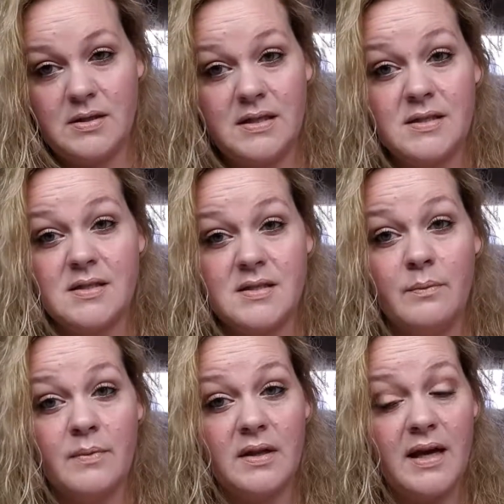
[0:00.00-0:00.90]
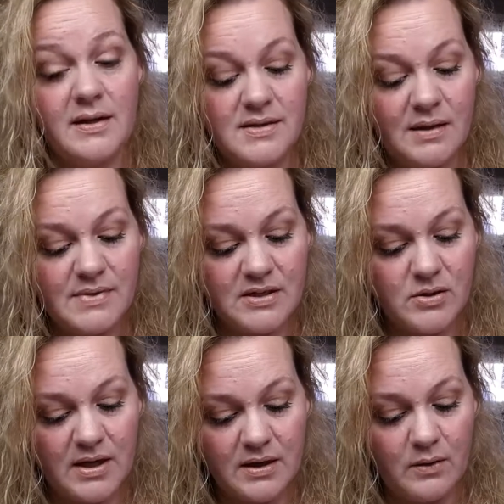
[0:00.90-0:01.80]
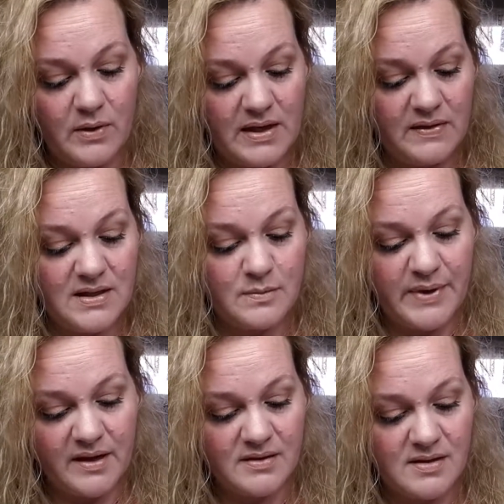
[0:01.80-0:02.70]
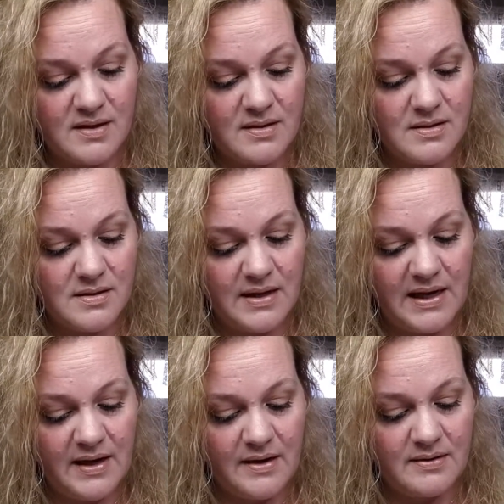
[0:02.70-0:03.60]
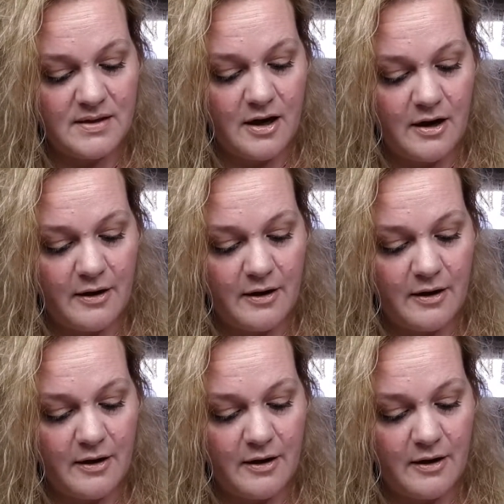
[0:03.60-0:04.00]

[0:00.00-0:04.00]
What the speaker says: This is a lot of times I try to go in these boxes and